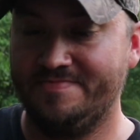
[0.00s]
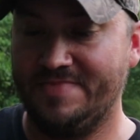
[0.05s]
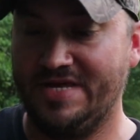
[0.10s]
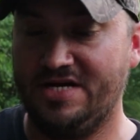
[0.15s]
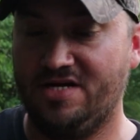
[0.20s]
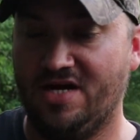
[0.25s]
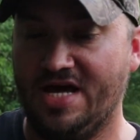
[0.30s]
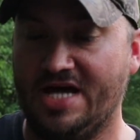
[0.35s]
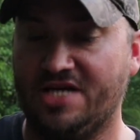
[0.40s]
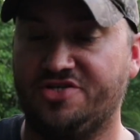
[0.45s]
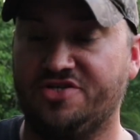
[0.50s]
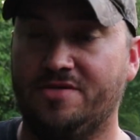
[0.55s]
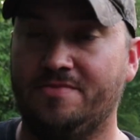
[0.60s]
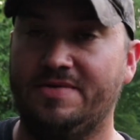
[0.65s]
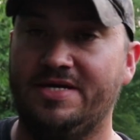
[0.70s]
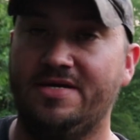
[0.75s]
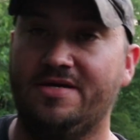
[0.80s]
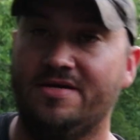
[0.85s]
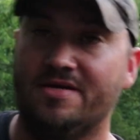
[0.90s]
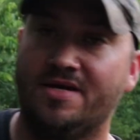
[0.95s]
It'll actually
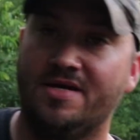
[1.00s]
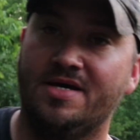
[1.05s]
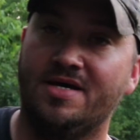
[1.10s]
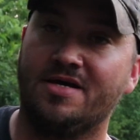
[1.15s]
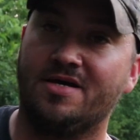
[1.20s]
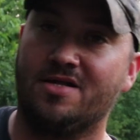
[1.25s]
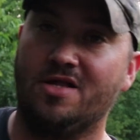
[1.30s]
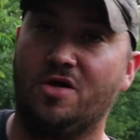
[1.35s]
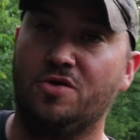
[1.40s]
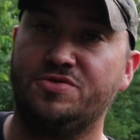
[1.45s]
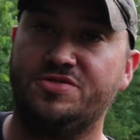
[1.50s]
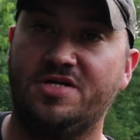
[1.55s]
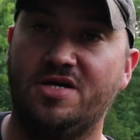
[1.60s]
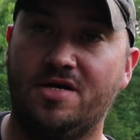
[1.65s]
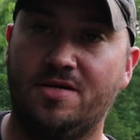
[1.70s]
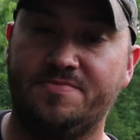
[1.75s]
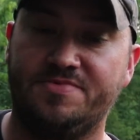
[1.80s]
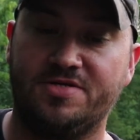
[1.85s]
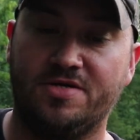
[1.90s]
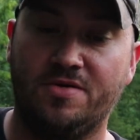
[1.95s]
be closed
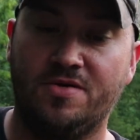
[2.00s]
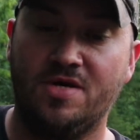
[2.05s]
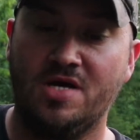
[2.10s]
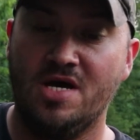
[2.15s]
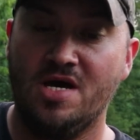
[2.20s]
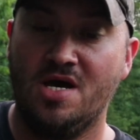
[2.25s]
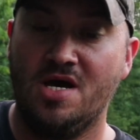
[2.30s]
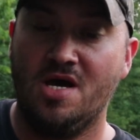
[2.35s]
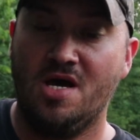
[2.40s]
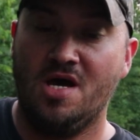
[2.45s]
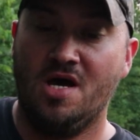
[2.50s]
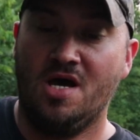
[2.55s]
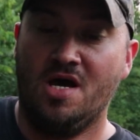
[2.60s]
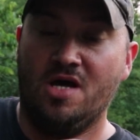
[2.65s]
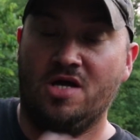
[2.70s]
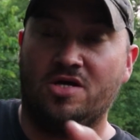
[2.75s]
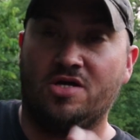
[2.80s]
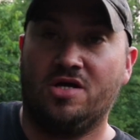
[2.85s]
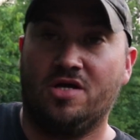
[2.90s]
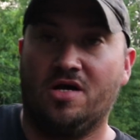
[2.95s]
up. So
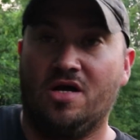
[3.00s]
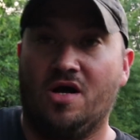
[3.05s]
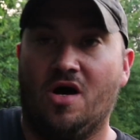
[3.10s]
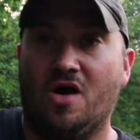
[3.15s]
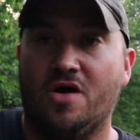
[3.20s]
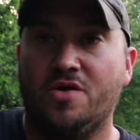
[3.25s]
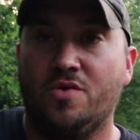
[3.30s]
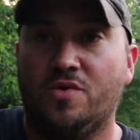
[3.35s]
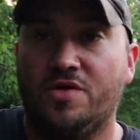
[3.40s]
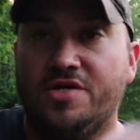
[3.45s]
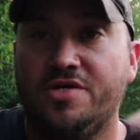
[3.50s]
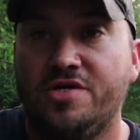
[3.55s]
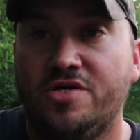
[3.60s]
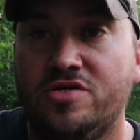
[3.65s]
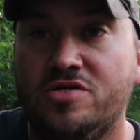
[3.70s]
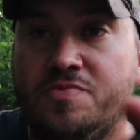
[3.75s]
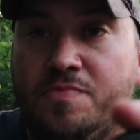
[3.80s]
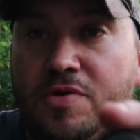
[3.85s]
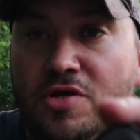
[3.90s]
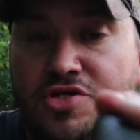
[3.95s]
all you want to do
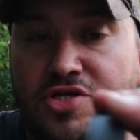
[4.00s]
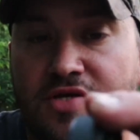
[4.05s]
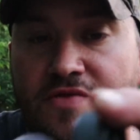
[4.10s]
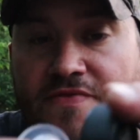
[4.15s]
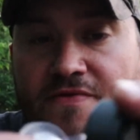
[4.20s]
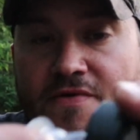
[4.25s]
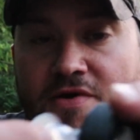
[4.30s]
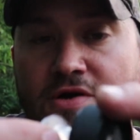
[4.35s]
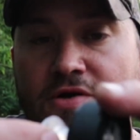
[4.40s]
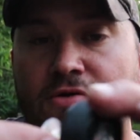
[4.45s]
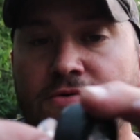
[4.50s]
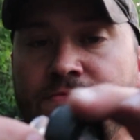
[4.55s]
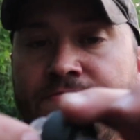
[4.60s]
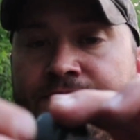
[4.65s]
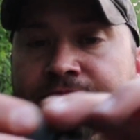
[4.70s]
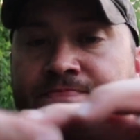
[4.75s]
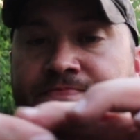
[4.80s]
is push it through.